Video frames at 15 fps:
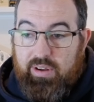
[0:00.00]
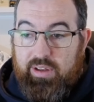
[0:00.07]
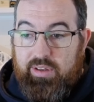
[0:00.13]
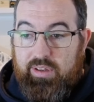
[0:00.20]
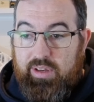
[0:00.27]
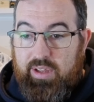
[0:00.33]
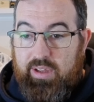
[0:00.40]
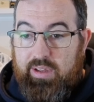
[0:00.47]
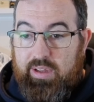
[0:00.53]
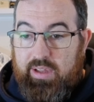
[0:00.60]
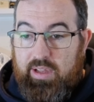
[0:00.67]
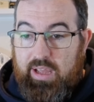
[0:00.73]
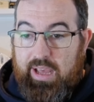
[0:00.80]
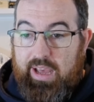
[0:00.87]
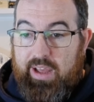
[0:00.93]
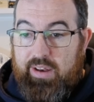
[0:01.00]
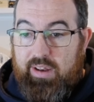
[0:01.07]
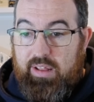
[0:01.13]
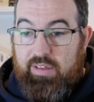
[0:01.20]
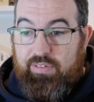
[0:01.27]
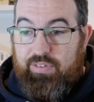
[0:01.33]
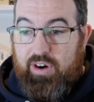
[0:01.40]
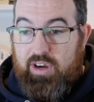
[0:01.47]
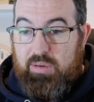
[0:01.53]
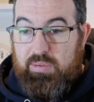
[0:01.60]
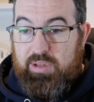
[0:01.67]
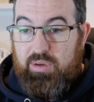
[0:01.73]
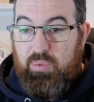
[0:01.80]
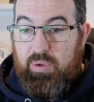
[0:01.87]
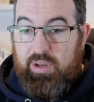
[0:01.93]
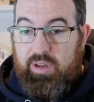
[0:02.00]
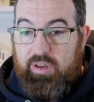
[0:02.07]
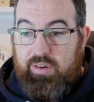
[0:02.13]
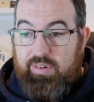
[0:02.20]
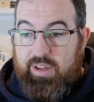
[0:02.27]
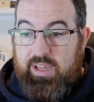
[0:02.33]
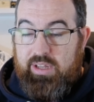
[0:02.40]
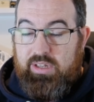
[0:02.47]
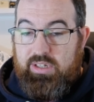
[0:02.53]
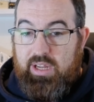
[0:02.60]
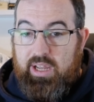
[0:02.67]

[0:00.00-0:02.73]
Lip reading: on today, and it's 40% width in the range,